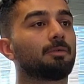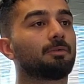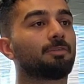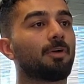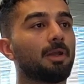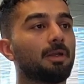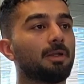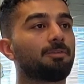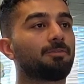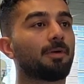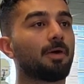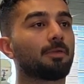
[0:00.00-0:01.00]
Finally
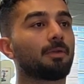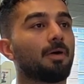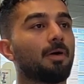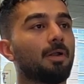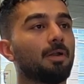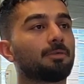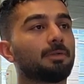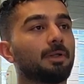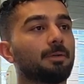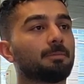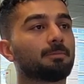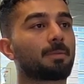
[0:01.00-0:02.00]
found all of
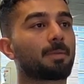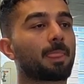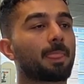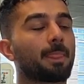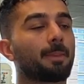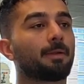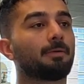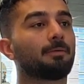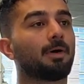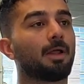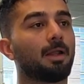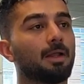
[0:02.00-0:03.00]
them.
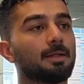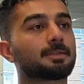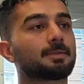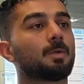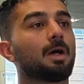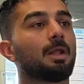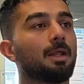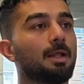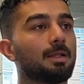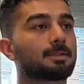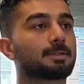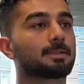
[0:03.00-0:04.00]
What else? What
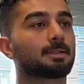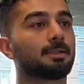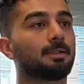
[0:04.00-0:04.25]
else?